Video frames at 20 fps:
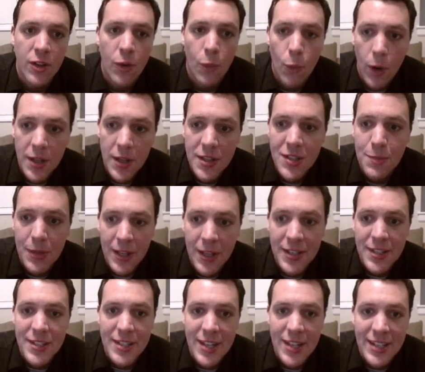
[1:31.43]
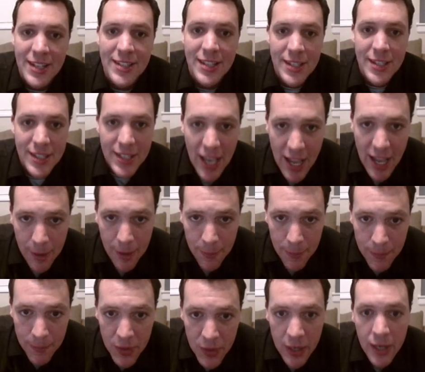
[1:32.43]
The ones place stays the
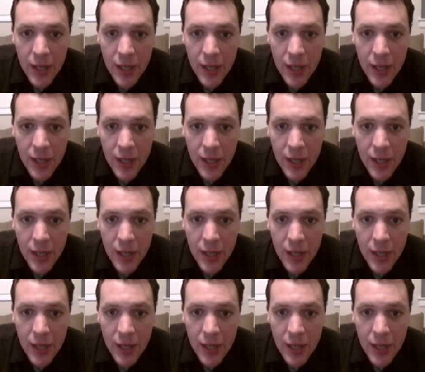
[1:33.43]
same.